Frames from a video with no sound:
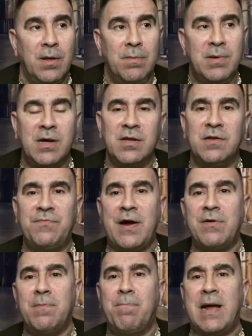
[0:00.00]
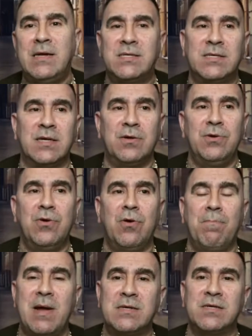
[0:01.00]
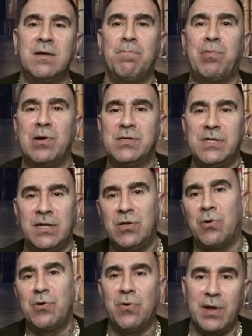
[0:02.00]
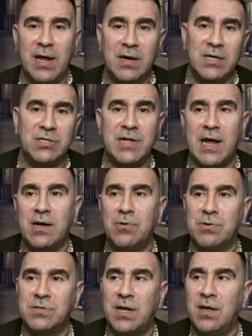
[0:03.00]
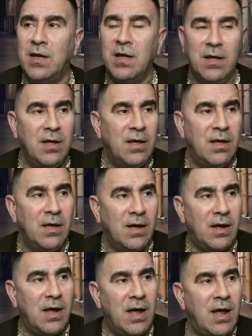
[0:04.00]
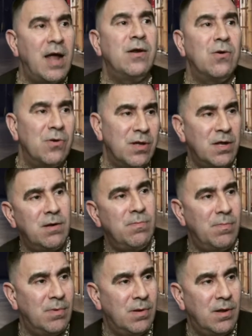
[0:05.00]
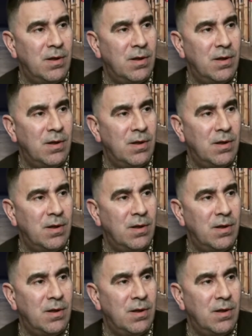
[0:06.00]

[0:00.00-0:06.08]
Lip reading: Because it's very basic, you know. A Mexican person that don't know English that good would say, hey, I know him.